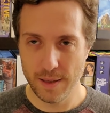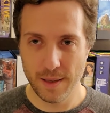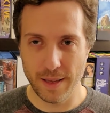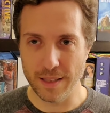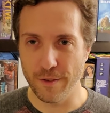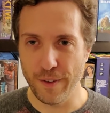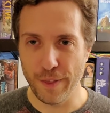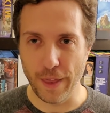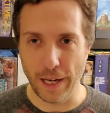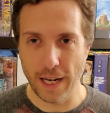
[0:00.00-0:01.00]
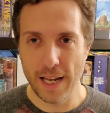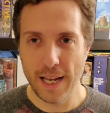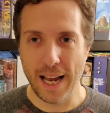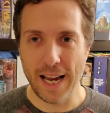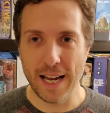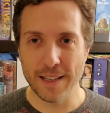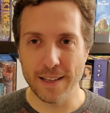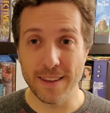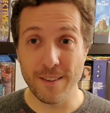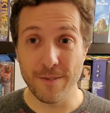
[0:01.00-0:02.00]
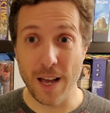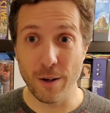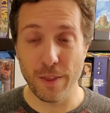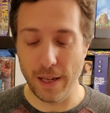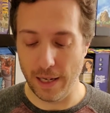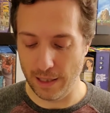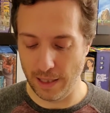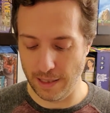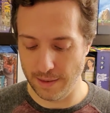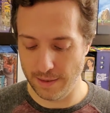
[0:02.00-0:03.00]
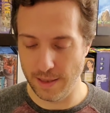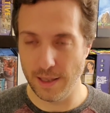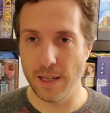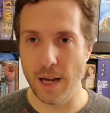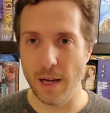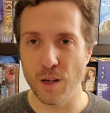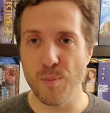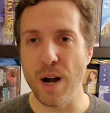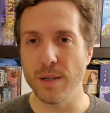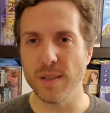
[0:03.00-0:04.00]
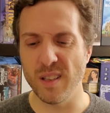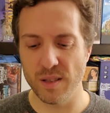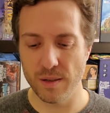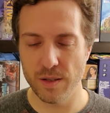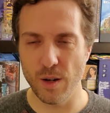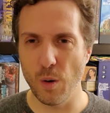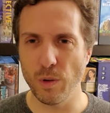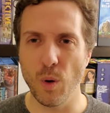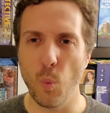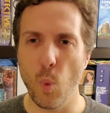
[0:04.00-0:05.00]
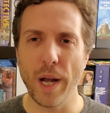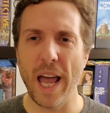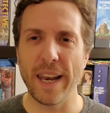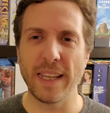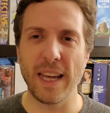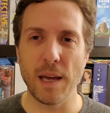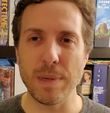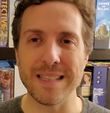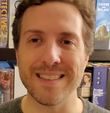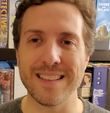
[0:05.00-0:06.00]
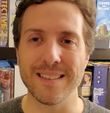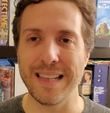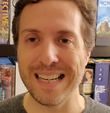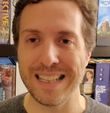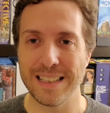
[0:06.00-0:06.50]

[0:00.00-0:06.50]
that's the fifth thing. And the final thing is the comparisons. So, what kind of game is this like?